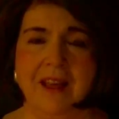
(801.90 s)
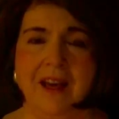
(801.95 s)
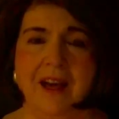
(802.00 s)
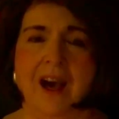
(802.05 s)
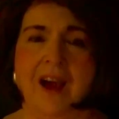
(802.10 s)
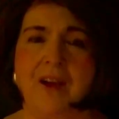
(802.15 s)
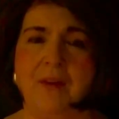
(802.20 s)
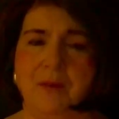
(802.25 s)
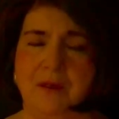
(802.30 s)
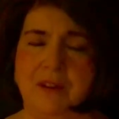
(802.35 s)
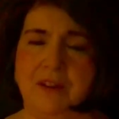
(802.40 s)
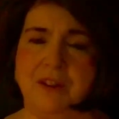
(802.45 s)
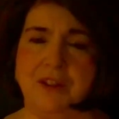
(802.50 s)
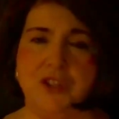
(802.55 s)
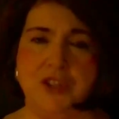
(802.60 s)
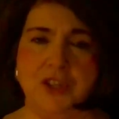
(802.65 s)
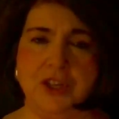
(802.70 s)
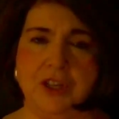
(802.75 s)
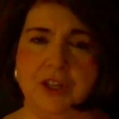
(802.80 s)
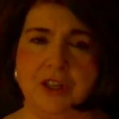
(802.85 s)
I went to
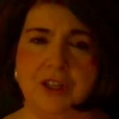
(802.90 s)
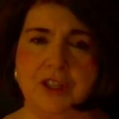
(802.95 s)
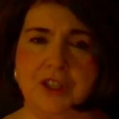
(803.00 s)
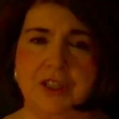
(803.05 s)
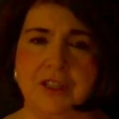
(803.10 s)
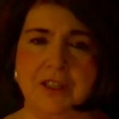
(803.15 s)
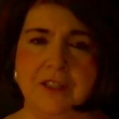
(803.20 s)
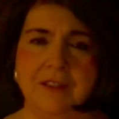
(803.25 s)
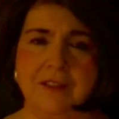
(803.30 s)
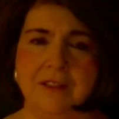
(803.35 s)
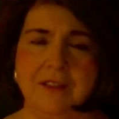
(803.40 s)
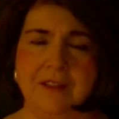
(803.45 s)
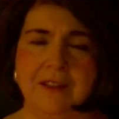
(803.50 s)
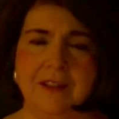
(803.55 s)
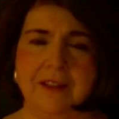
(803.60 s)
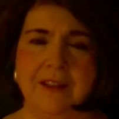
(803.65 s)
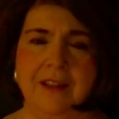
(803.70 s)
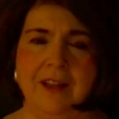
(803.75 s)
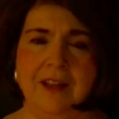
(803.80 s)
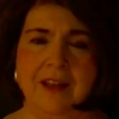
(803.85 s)
church.
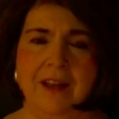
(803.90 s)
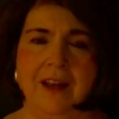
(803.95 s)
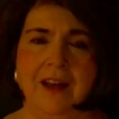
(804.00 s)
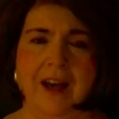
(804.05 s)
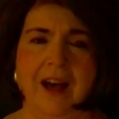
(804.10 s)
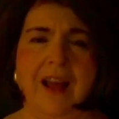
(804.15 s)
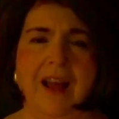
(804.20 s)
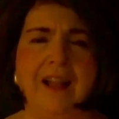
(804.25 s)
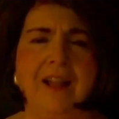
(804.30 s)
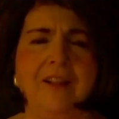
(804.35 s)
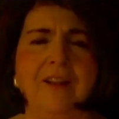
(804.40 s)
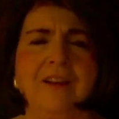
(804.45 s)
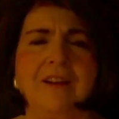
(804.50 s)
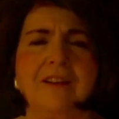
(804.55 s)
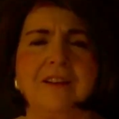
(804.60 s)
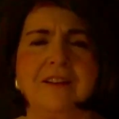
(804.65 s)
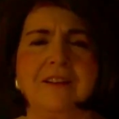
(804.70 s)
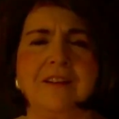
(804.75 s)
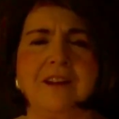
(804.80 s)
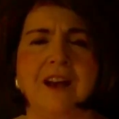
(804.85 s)
I
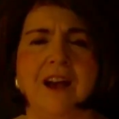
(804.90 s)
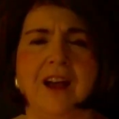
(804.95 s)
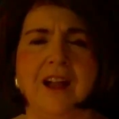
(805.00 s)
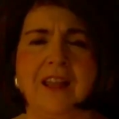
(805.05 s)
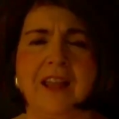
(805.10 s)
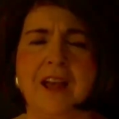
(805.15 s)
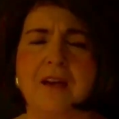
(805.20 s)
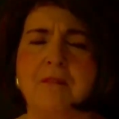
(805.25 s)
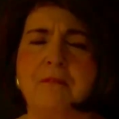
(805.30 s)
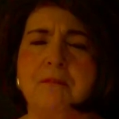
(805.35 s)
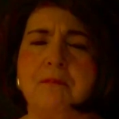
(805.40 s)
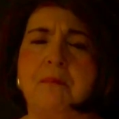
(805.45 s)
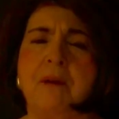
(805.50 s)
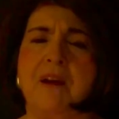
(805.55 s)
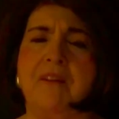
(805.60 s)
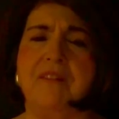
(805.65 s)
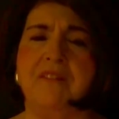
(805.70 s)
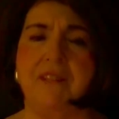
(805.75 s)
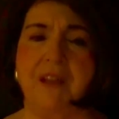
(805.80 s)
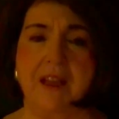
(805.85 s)
kept
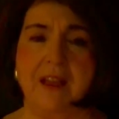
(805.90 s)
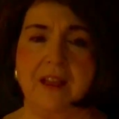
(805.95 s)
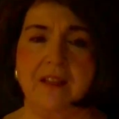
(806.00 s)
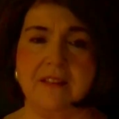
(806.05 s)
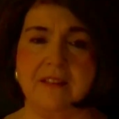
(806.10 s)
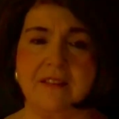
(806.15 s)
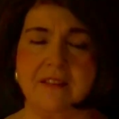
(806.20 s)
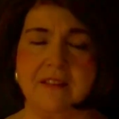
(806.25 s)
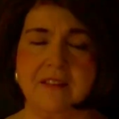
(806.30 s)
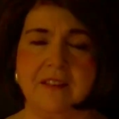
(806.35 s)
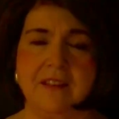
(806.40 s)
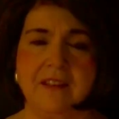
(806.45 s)
my face